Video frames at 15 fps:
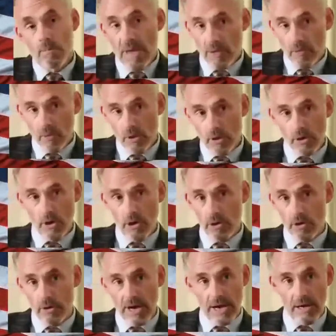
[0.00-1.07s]
Men work
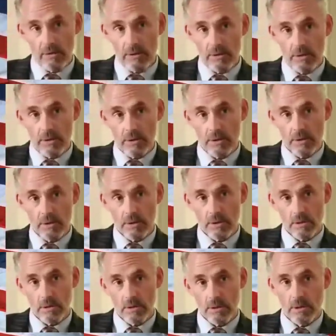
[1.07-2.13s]
longer hours.
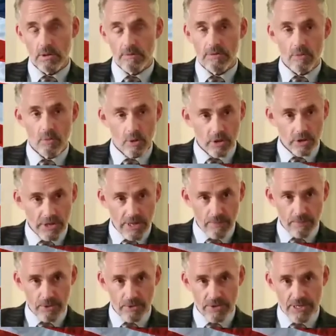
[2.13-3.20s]
If you work
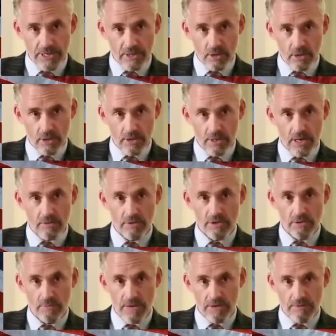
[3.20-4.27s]
10% longer
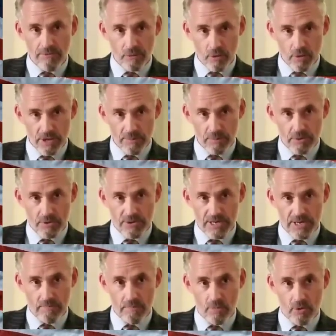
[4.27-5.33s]
hours, you make
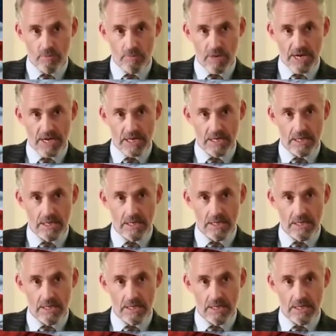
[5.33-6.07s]
40% more money.